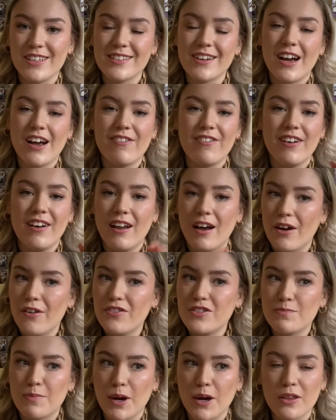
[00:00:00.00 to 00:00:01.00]
I have loved
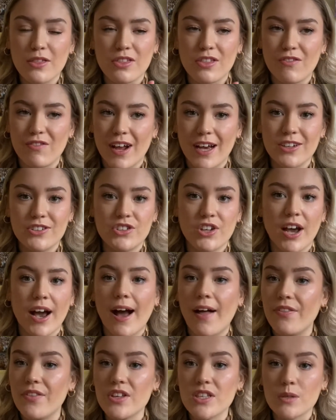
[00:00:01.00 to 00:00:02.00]
both The Flat Share
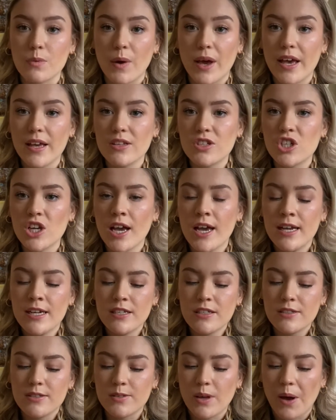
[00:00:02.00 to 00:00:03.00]
and The Switch,
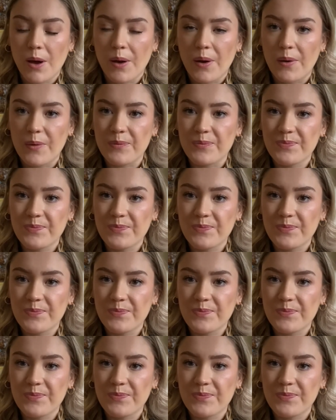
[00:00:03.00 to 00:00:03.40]
so